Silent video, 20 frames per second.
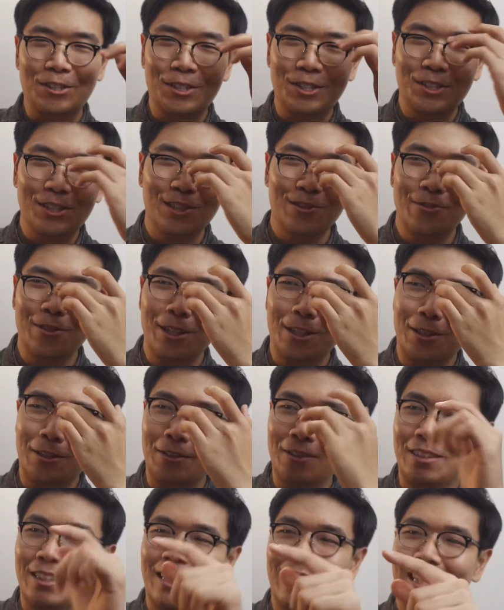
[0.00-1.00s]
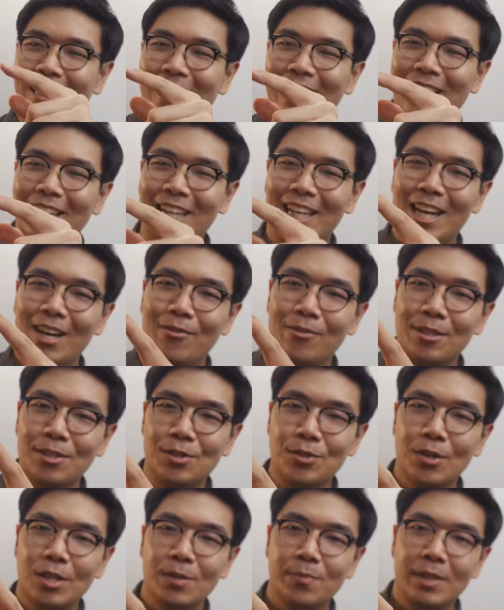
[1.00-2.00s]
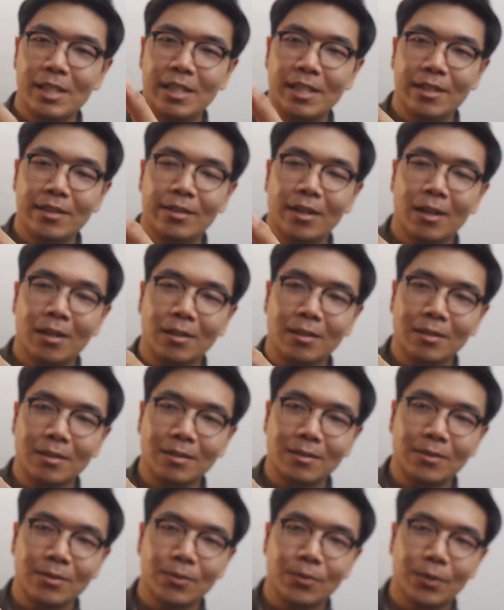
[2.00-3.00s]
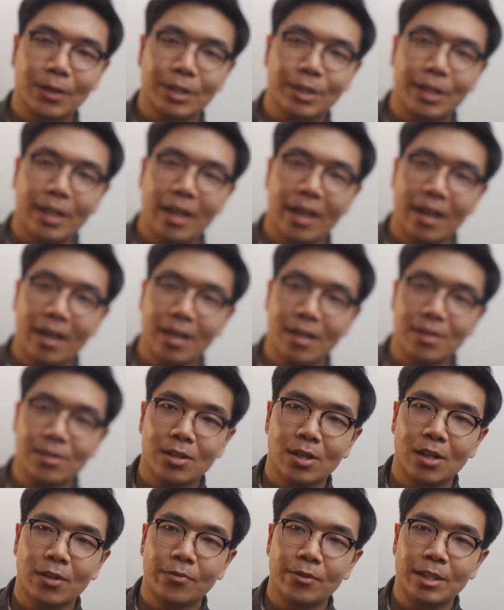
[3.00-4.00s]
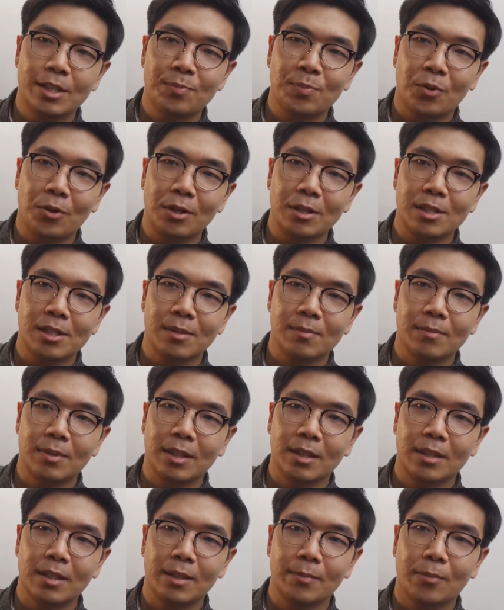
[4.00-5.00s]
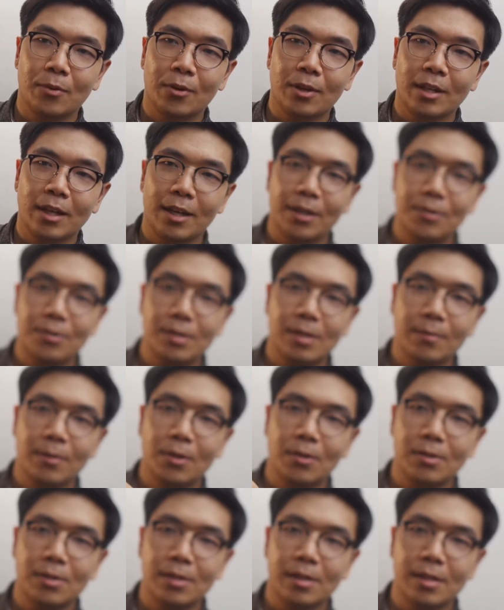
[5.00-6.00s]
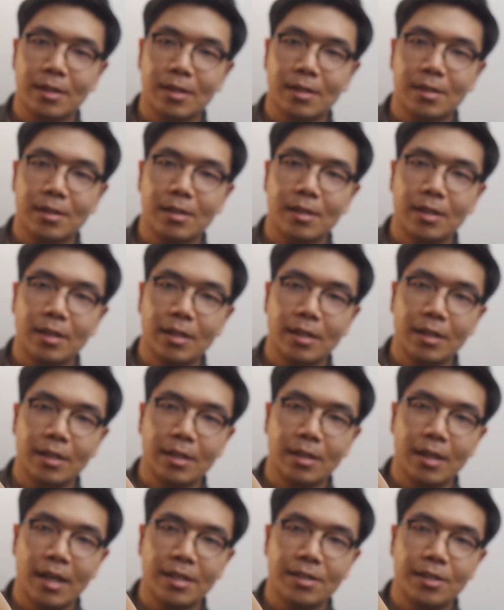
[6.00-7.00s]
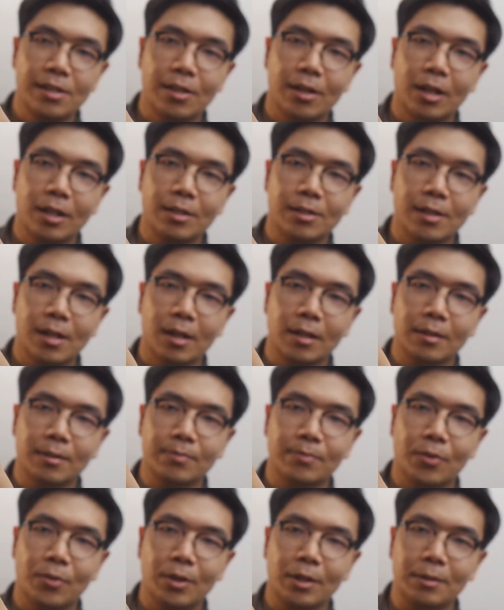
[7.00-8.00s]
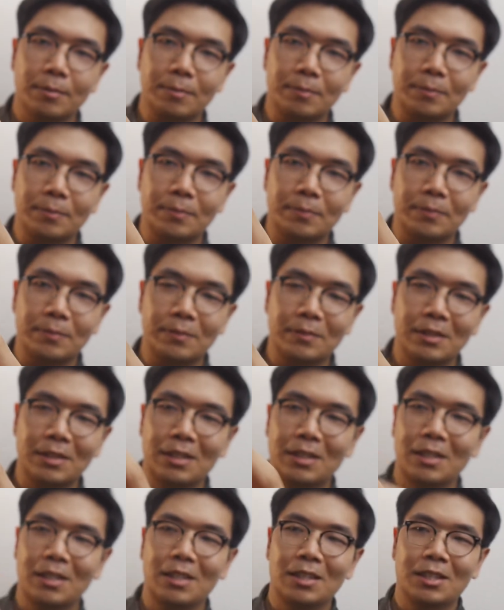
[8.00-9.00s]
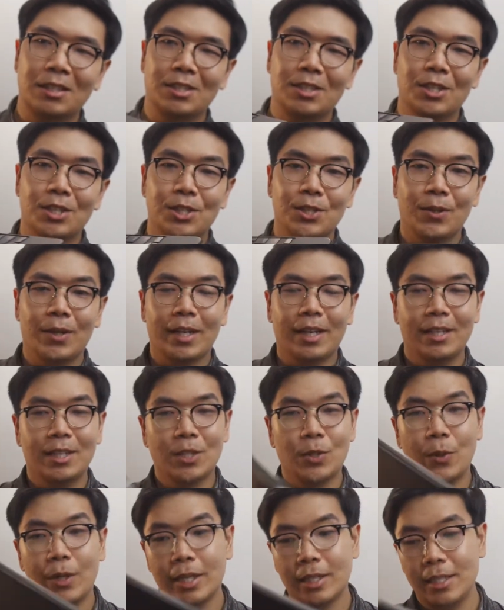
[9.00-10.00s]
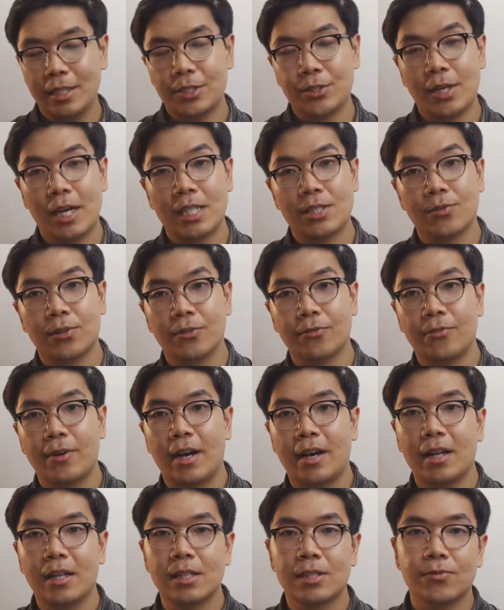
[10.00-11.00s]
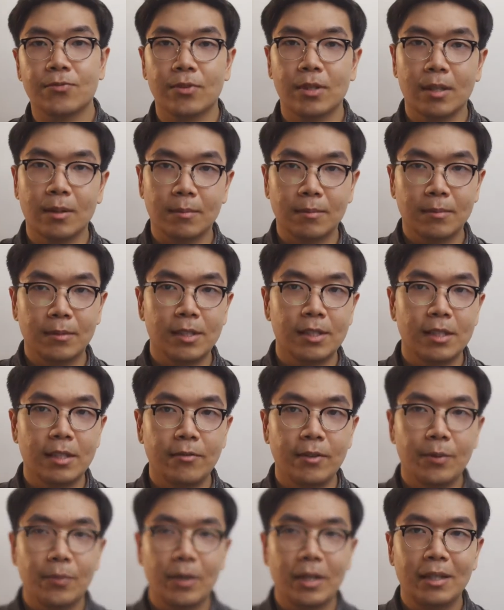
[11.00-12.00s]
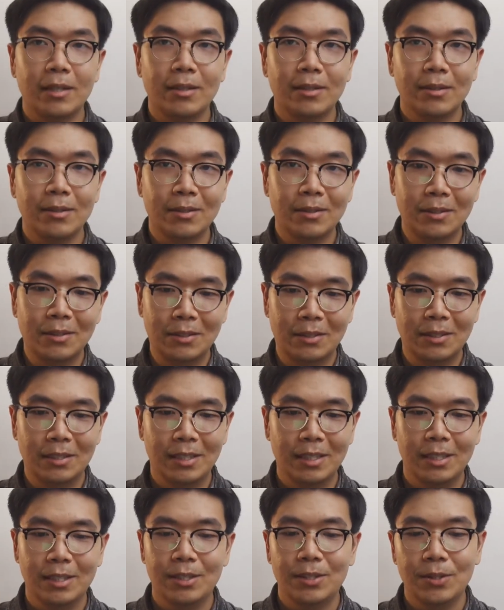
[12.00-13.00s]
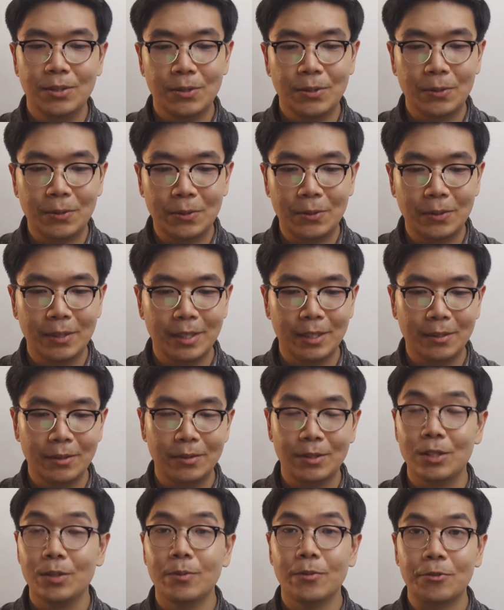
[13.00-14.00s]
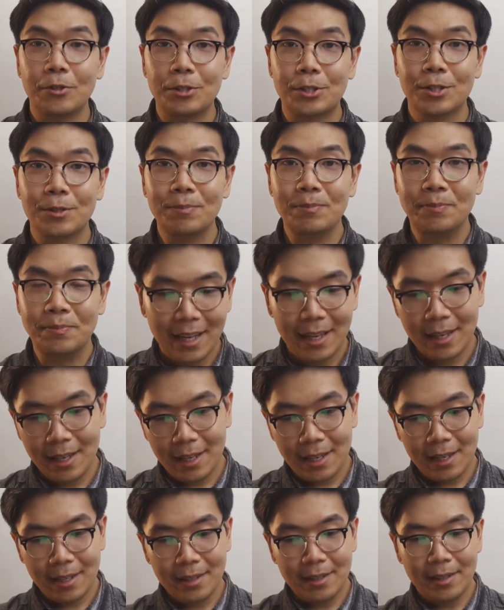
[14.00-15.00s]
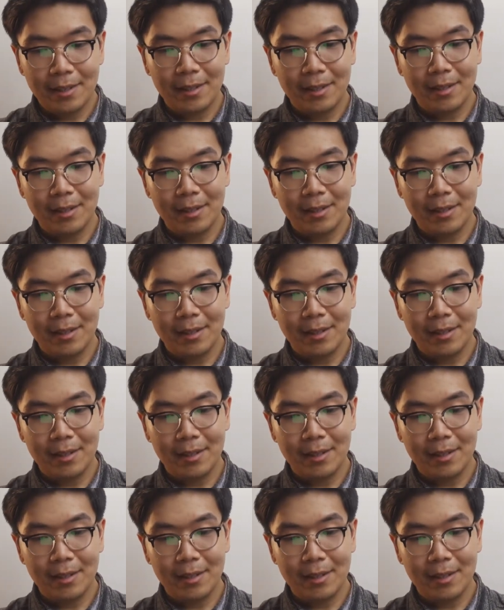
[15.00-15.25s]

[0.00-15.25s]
to the video. And I have this USB dongle, which has all of these ports, but the port I use the most is the SD card slot port, just so I can quickly transfer files from the ZV-1 into, you know, LumaFusion. And